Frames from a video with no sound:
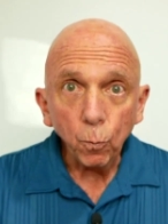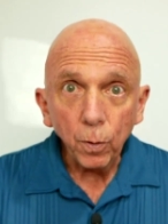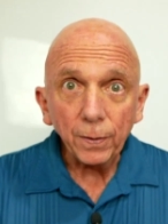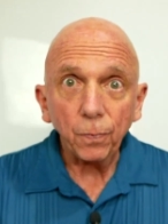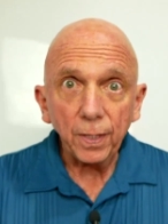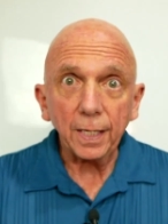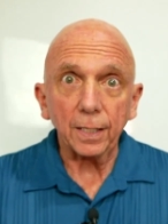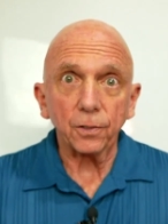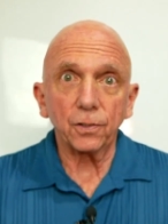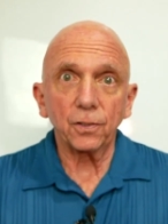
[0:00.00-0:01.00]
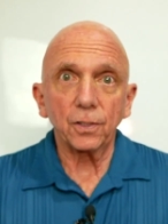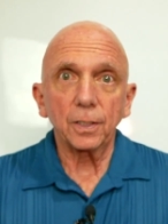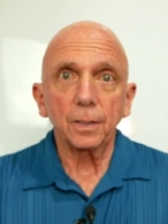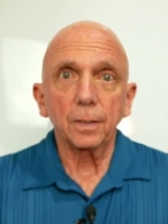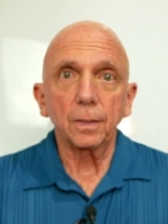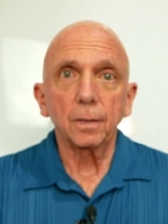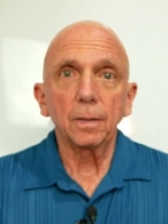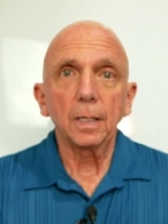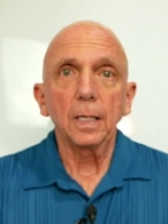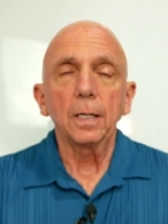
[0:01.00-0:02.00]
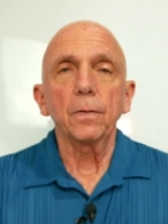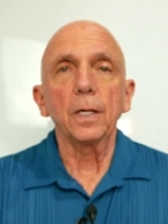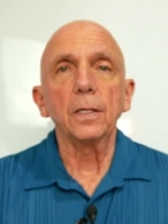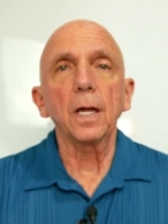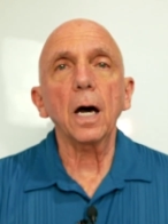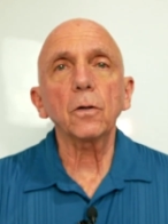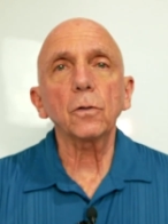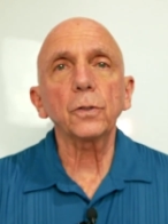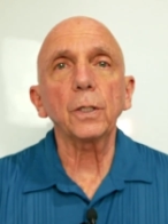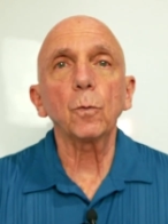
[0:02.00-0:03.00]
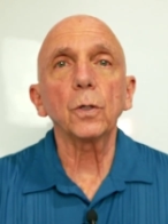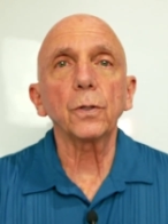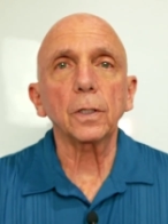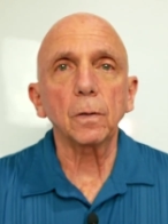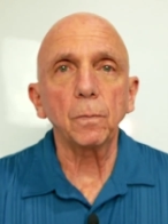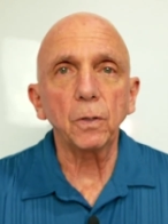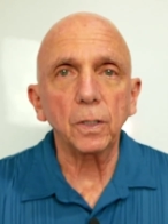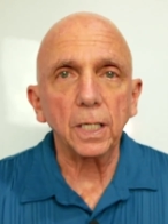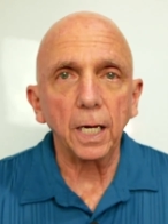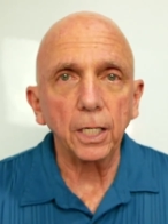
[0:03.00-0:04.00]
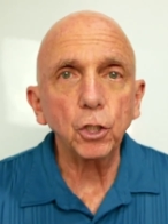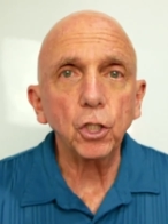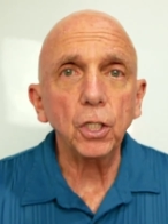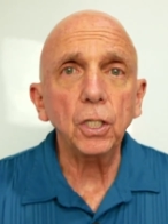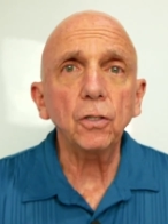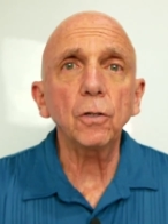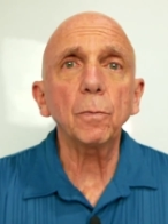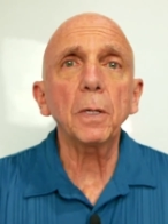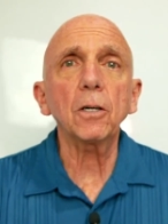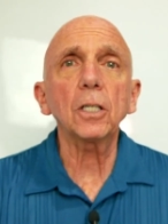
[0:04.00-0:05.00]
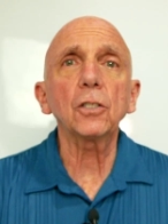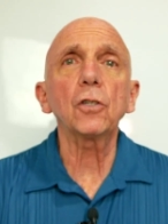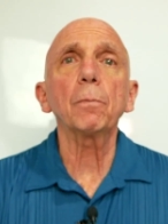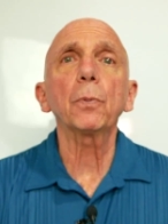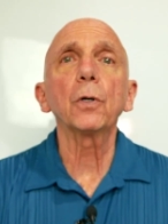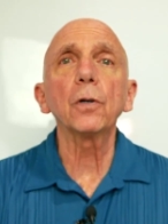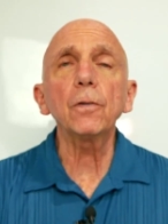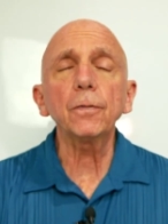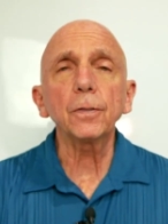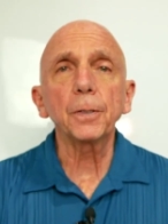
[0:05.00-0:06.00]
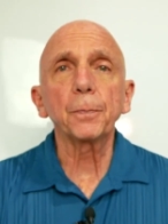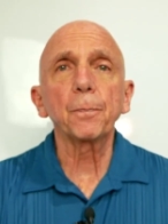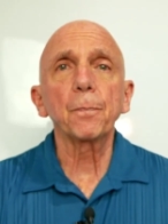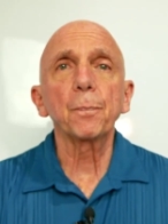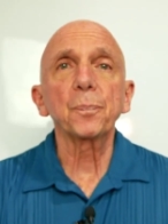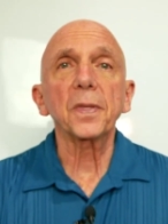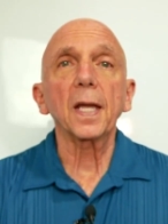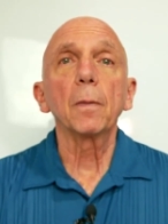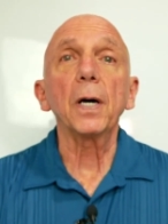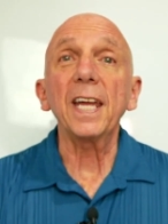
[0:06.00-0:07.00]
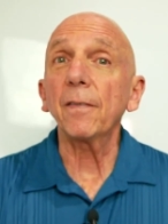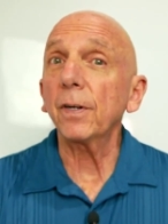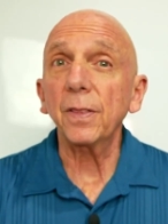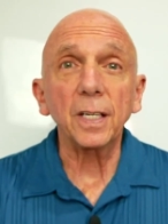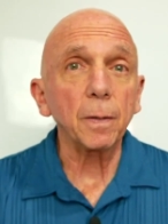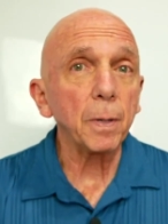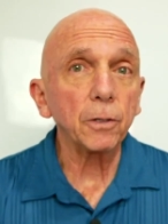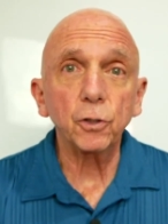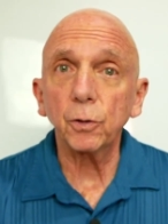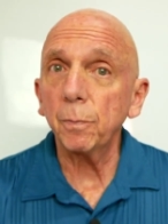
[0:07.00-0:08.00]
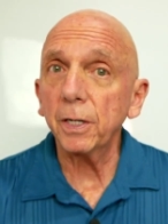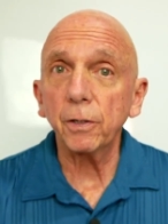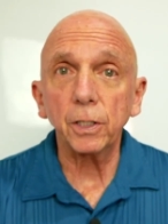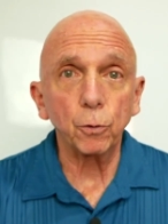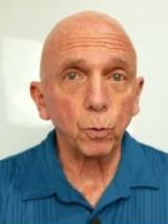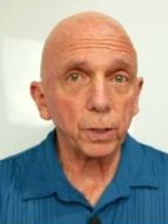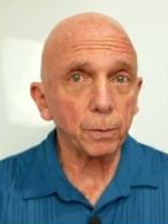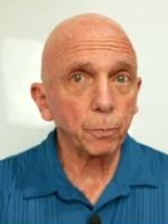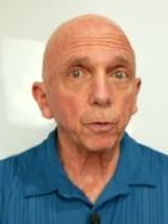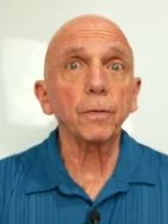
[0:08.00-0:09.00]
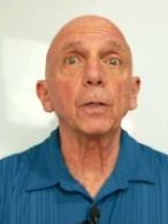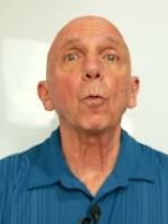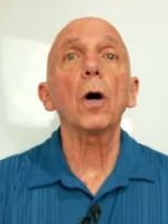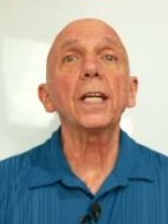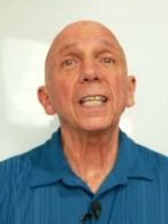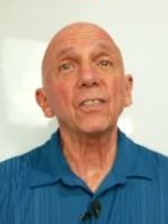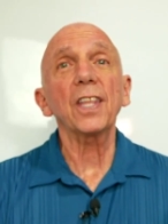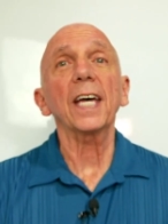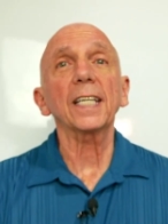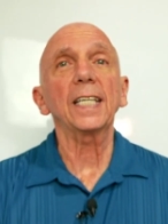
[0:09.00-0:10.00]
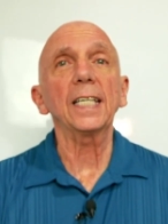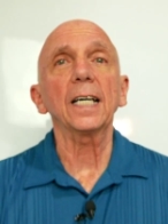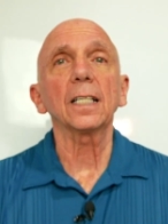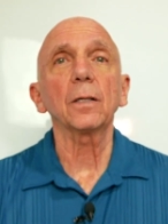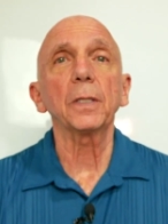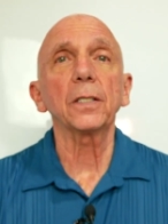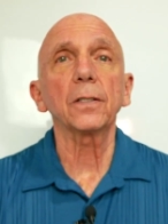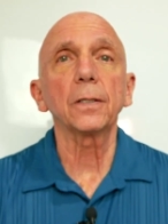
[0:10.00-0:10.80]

with this, then not only will the communication in your marriage improve, but everything about your marriage will improve. And what is that key element?